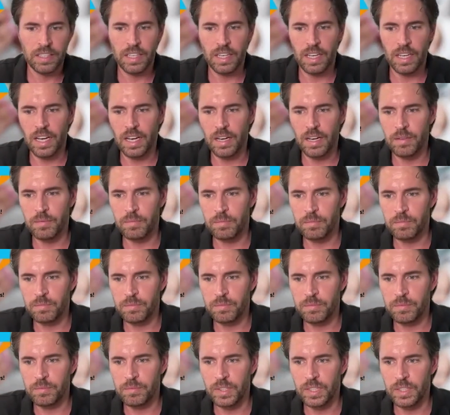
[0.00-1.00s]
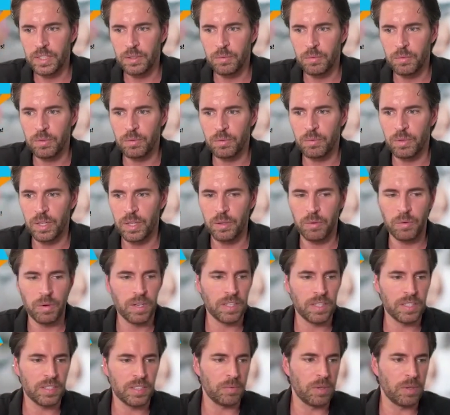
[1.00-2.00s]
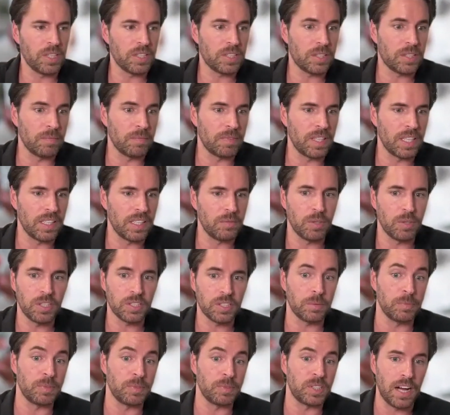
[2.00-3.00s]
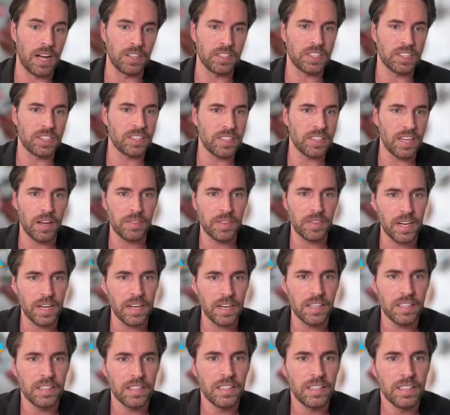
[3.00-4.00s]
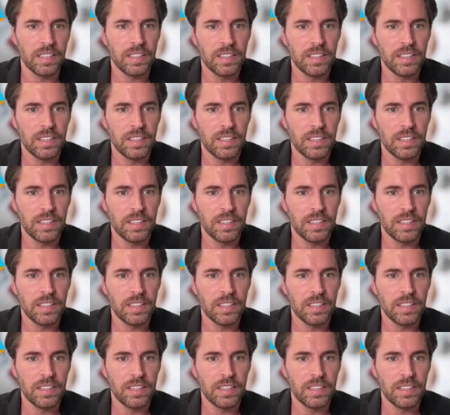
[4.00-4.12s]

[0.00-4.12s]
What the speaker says: what are some challenges out there,